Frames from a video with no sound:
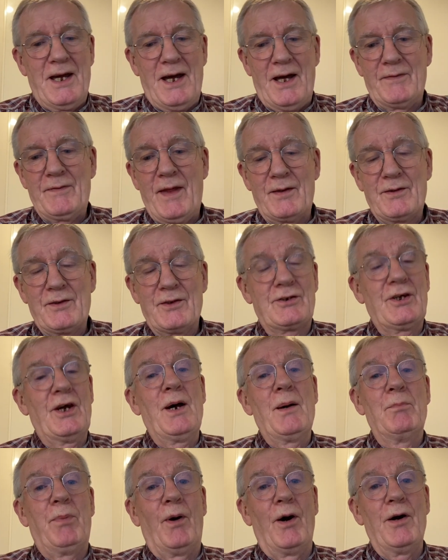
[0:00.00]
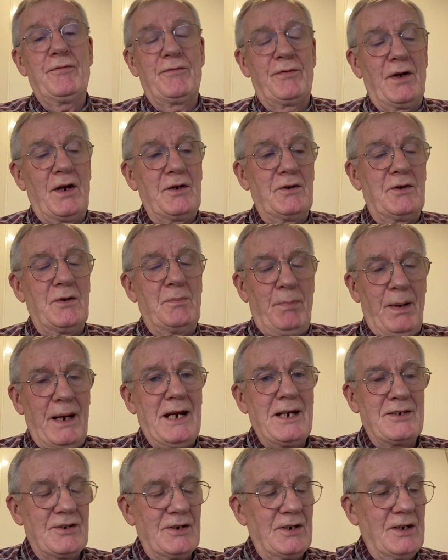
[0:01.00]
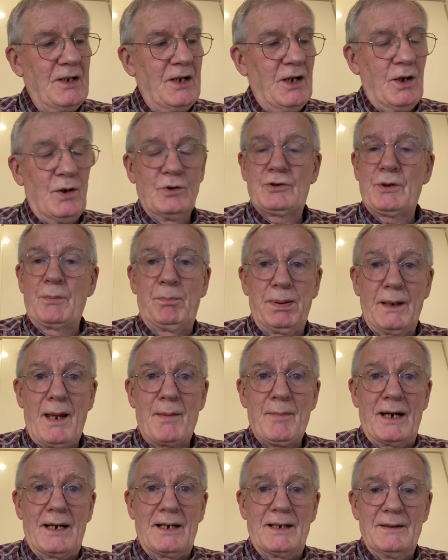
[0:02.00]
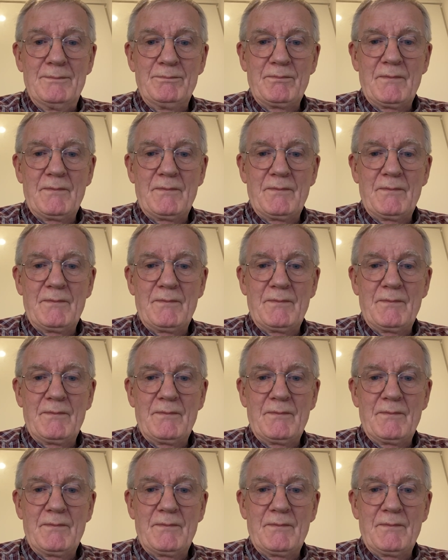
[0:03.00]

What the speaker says: And then there's her boyfriend, Pete, who's a plumber,